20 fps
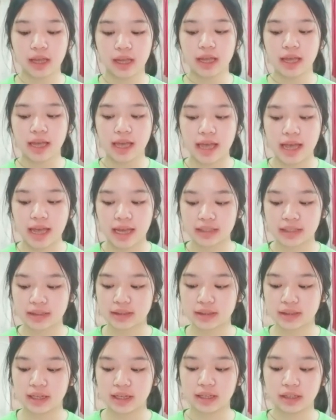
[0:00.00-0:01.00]
has a
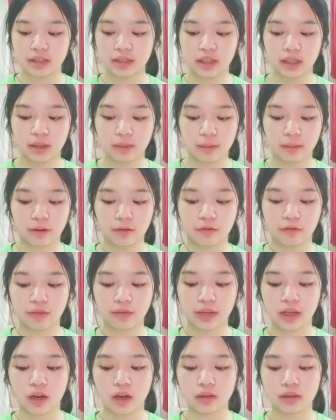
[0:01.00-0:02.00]
negative effect
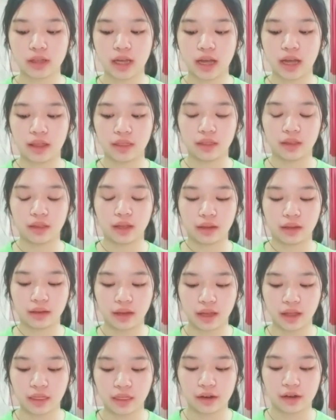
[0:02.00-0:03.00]
on
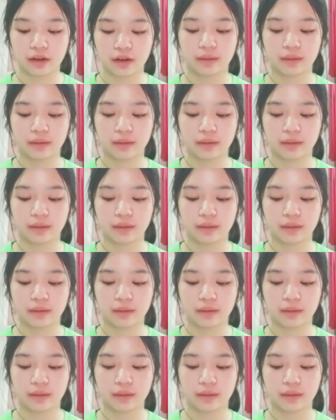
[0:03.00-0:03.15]
another,